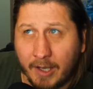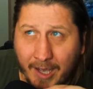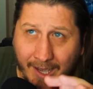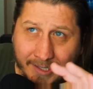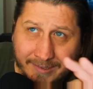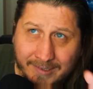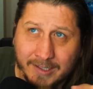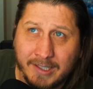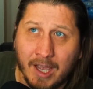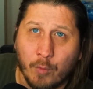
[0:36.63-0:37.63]

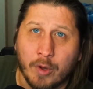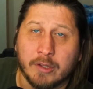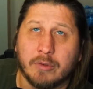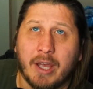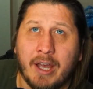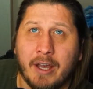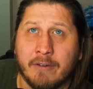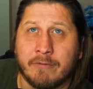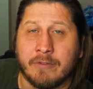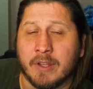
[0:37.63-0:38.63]
ideally, I want to
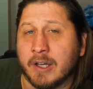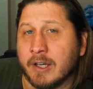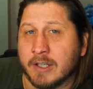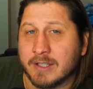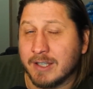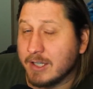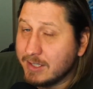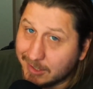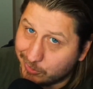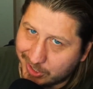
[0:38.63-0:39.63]
have the
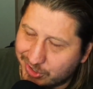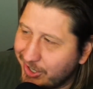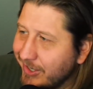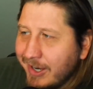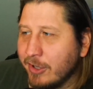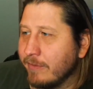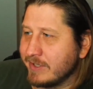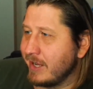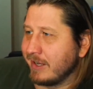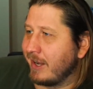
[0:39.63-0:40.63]
sneaky treasure hunter. I love
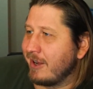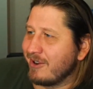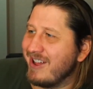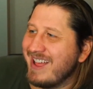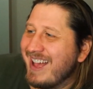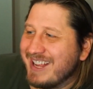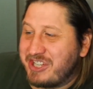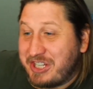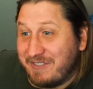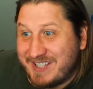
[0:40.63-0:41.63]
saying it. I don't know. I
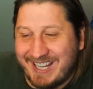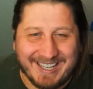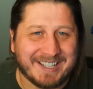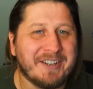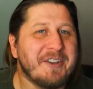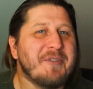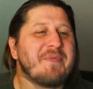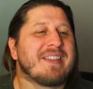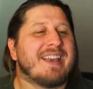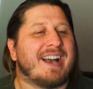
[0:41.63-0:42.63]
just love saying it.
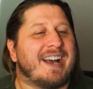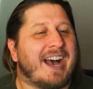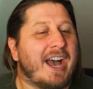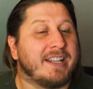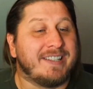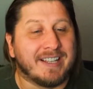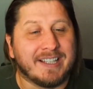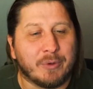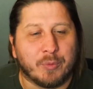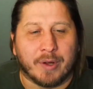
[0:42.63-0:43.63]
Ideally,
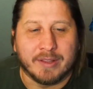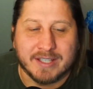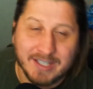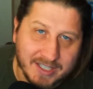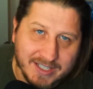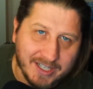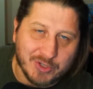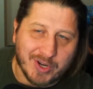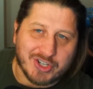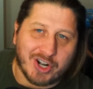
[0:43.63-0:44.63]
I would want the sneaky
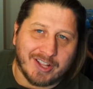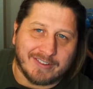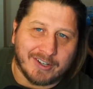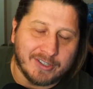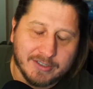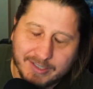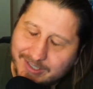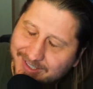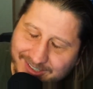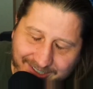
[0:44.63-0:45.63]
treasure hunter.
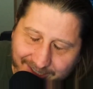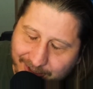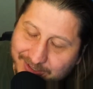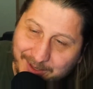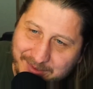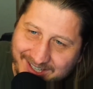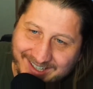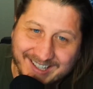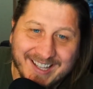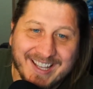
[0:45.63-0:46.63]
I need to stop saying it.